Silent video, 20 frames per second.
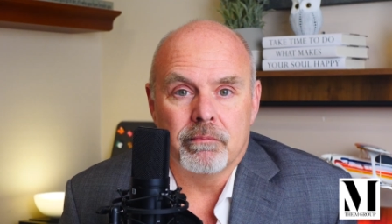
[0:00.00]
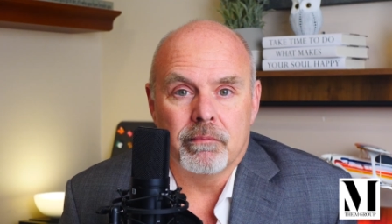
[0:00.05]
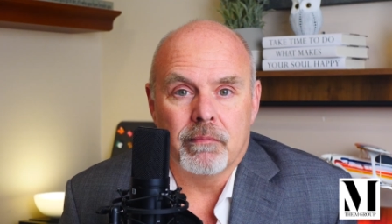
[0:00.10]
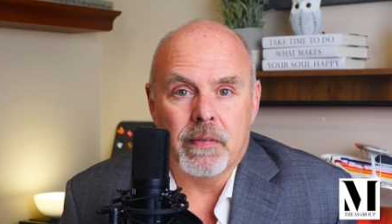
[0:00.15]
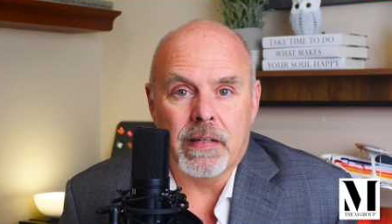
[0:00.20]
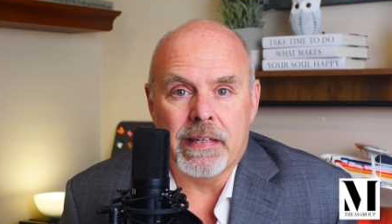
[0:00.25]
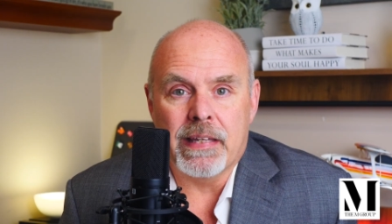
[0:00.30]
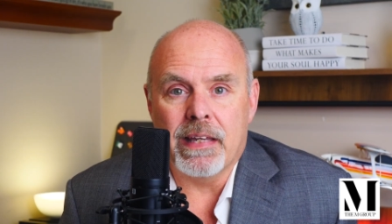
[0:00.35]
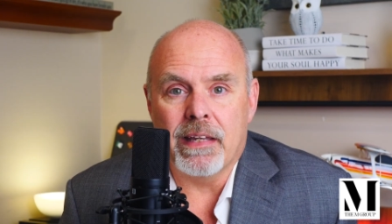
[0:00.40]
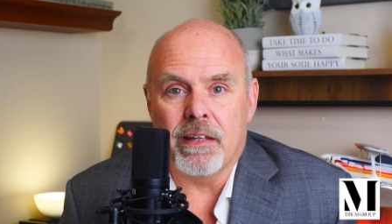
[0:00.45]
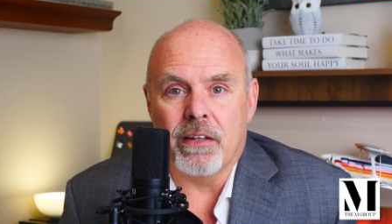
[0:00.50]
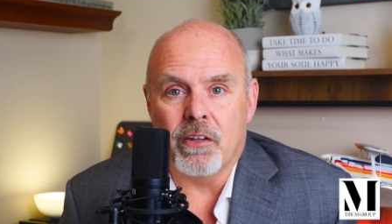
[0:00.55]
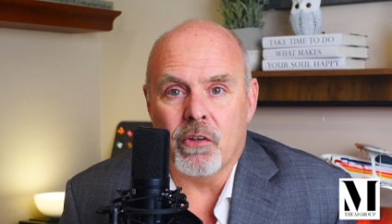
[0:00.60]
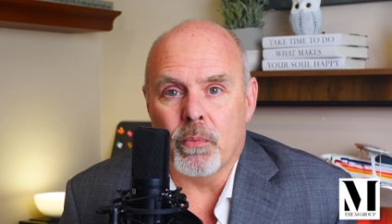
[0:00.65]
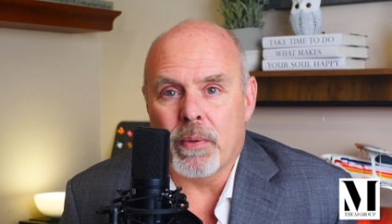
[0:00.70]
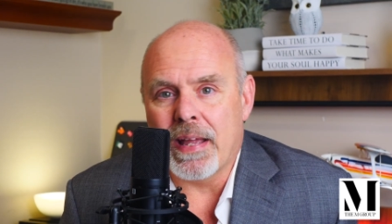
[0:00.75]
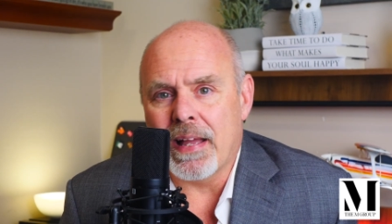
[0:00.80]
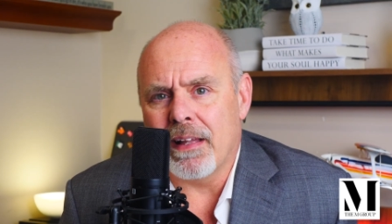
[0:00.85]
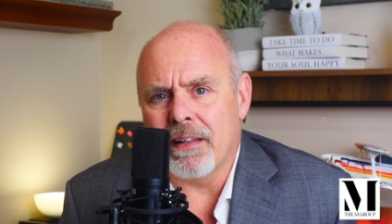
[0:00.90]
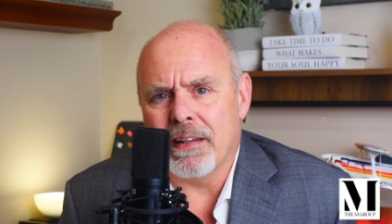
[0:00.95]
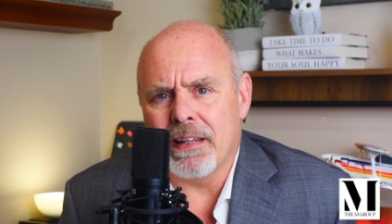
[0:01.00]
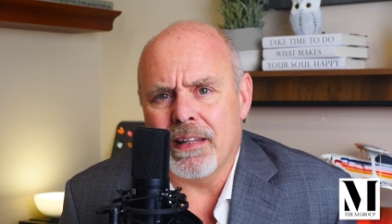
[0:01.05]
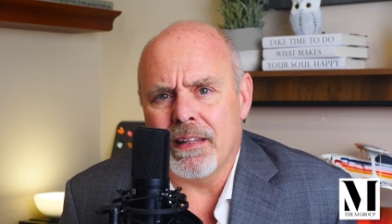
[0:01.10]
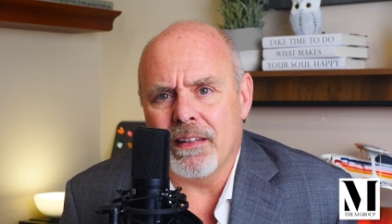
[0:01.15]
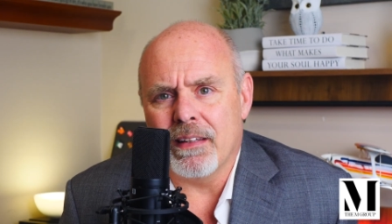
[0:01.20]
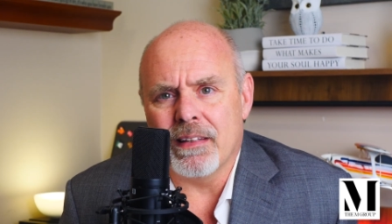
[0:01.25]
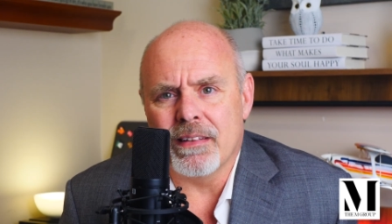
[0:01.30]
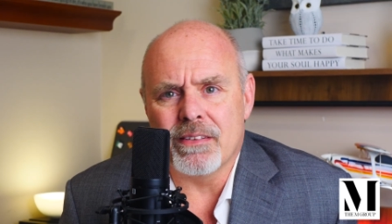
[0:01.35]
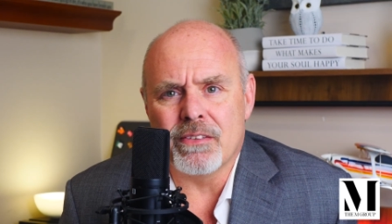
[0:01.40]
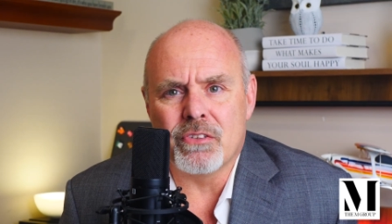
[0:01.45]
Again, the reality
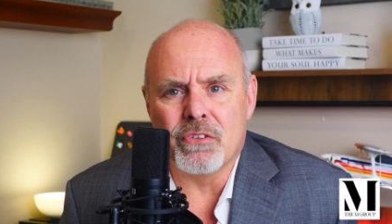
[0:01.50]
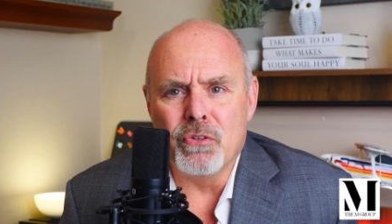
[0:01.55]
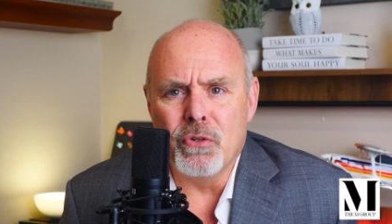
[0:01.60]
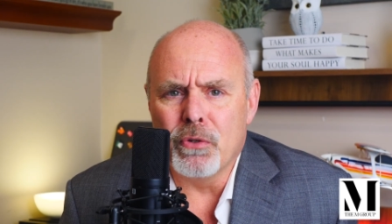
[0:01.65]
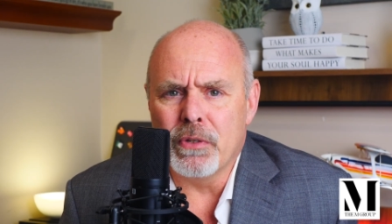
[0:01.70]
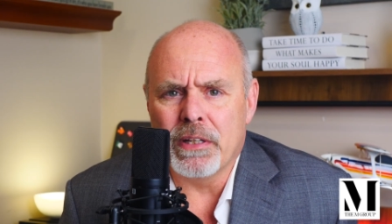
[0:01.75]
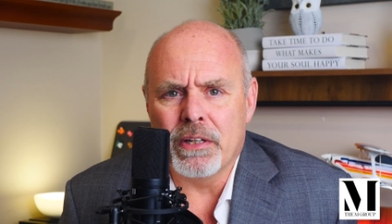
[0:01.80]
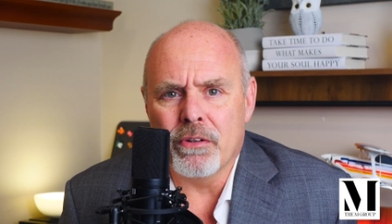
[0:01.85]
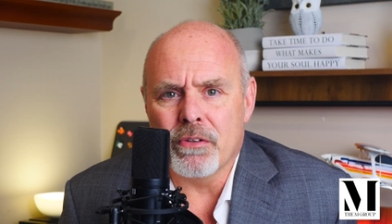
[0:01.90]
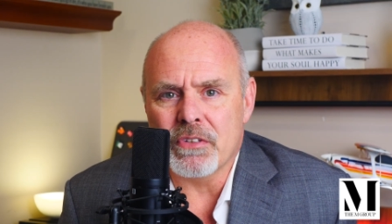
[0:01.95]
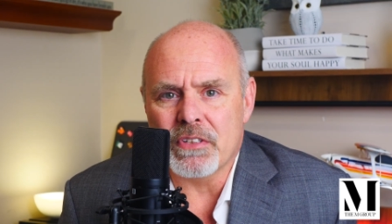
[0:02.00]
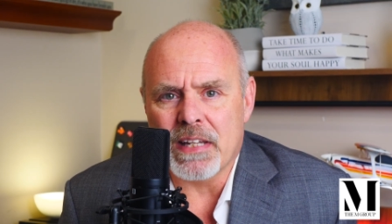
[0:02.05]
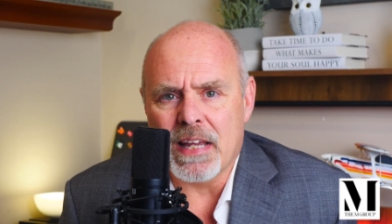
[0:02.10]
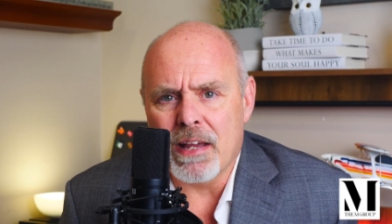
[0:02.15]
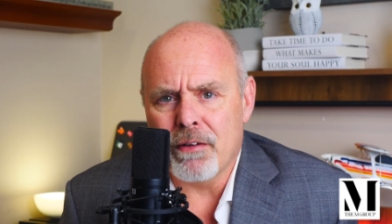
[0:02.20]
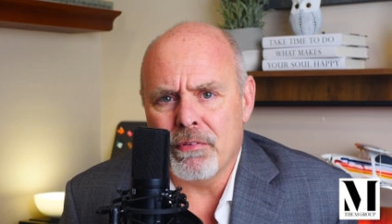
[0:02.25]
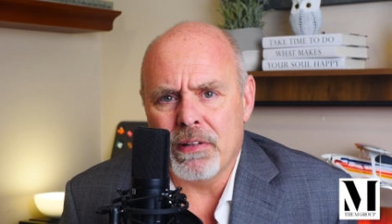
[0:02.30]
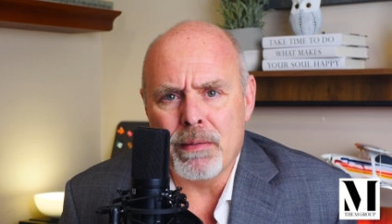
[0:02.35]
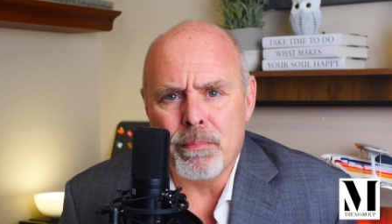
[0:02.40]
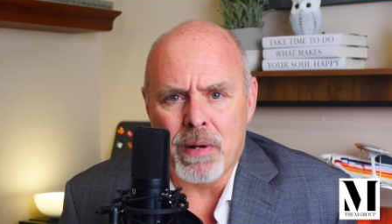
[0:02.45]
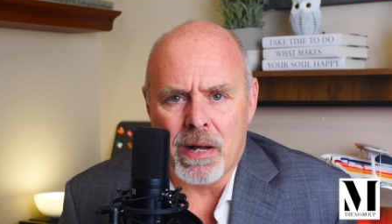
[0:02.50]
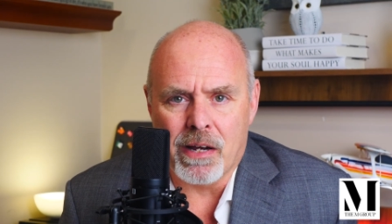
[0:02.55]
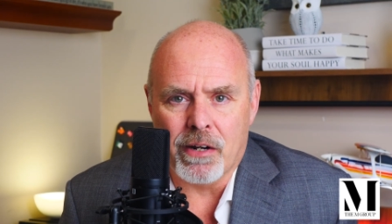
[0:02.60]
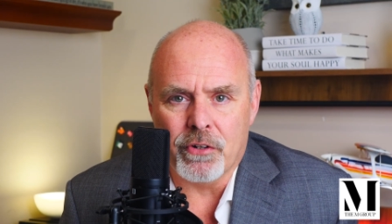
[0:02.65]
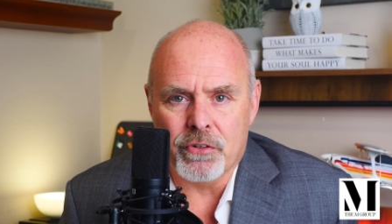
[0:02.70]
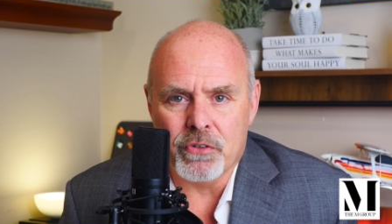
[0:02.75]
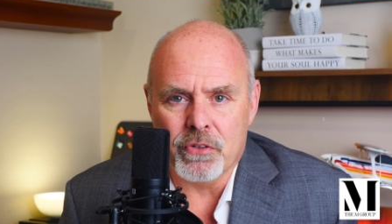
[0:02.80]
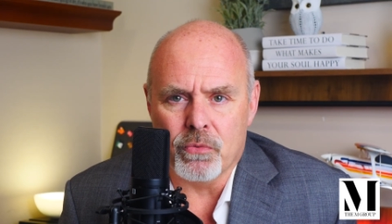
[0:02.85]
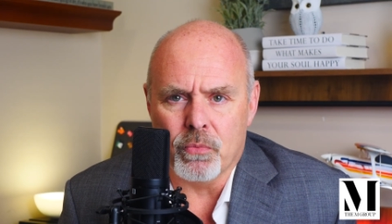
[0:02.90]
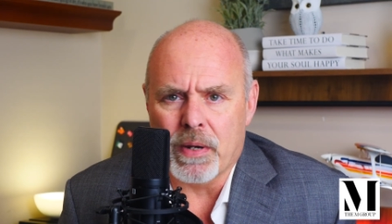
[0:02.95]
is nuclear is heavily monitored,